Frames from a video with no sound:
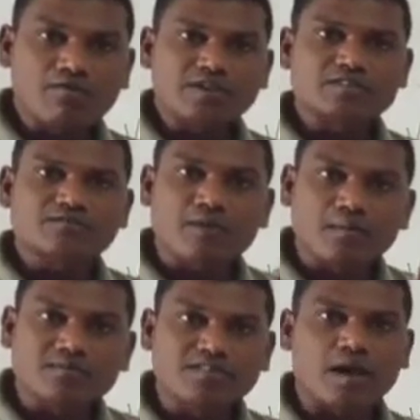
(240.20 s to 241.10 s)

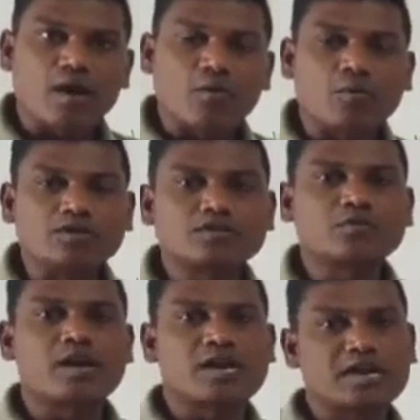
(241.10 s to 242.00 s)
always forms the
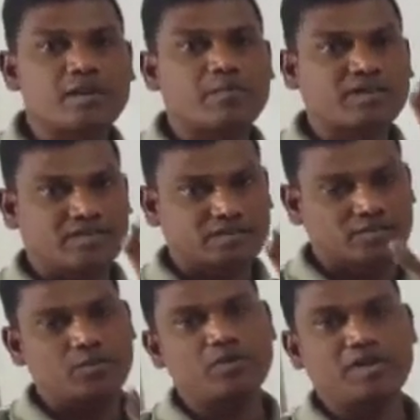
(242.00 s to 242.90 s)
virtual
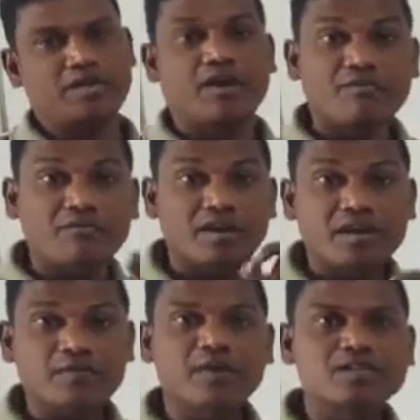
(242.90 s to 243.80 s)
images
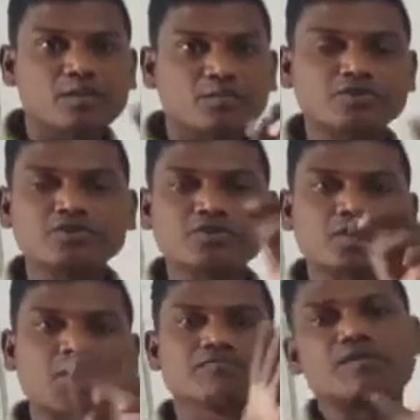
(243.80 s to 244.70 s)
only wherever the
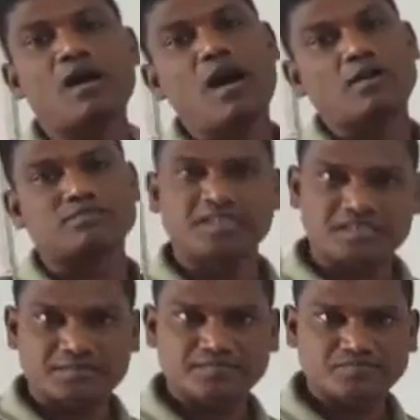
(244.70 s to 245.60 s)
position of the
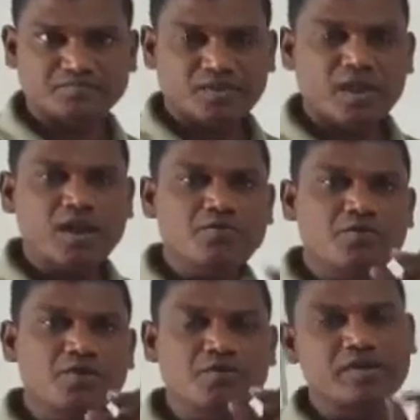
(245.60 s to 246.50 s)
object.
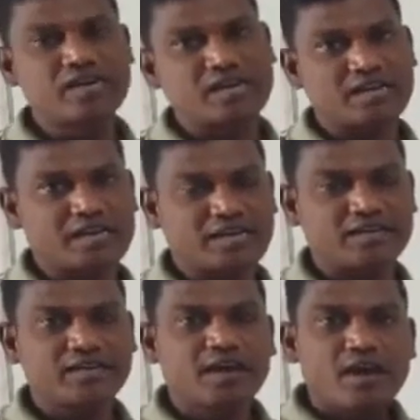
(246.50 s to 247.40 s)
And we know very
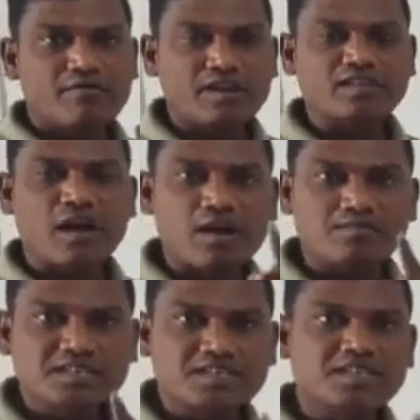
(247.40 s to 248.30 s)
clearly,
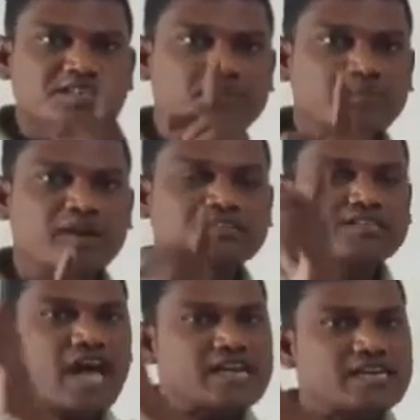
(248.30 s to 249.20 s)
when the object is
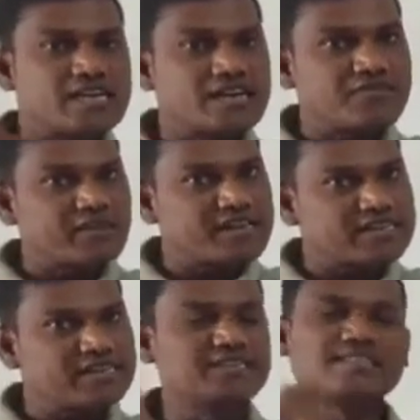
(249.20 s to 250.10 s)
placed at
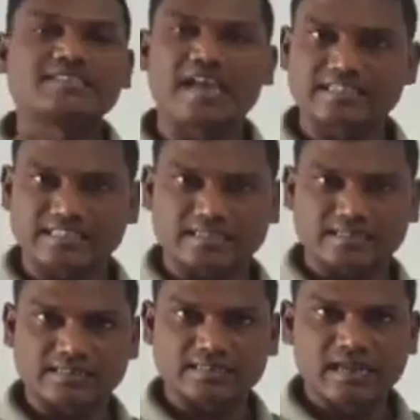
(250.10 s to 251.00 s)
infinity
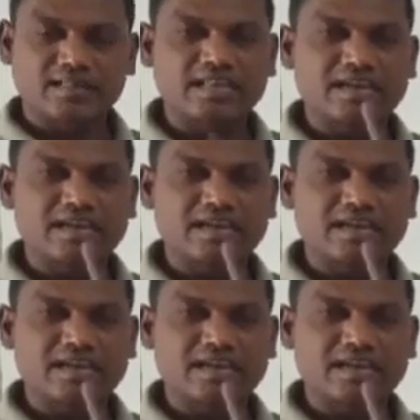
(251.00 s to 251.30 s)
distance,